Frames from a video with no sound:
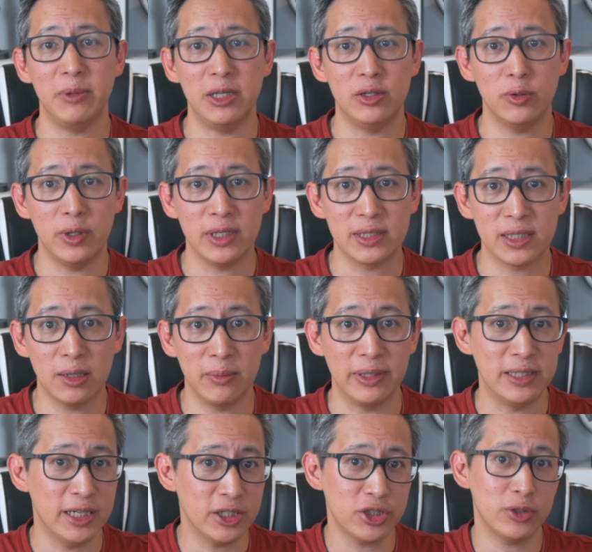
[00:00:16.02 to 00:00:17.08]
be doing some
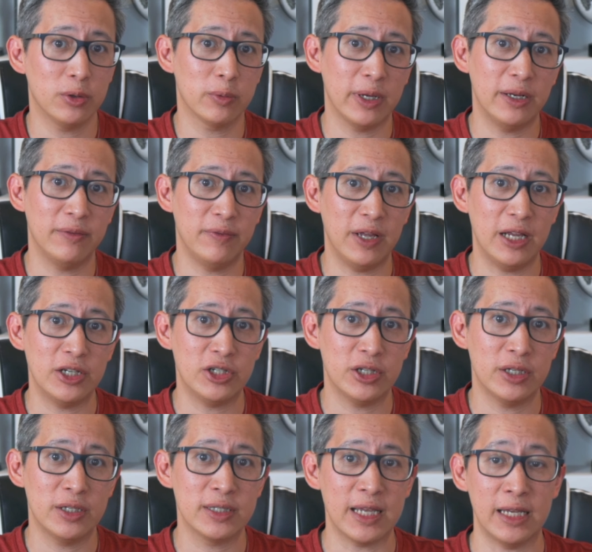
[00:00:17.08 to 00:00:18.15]
additional
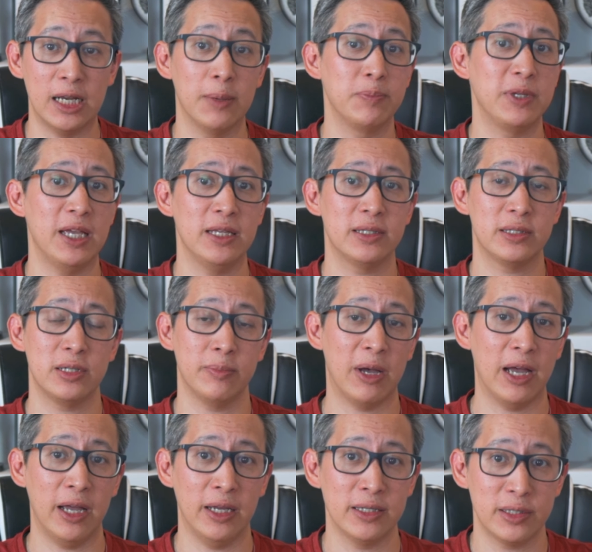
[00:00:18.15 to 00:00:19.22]
renovations and updates to
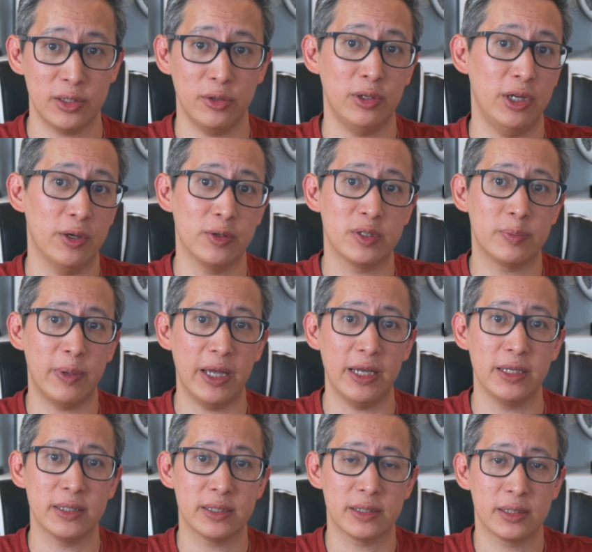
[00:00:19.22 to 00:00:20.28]
my studio
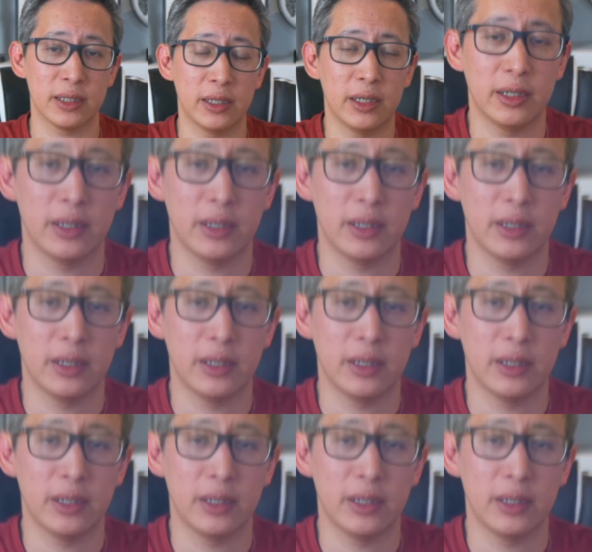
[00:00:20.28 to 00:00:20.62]
space.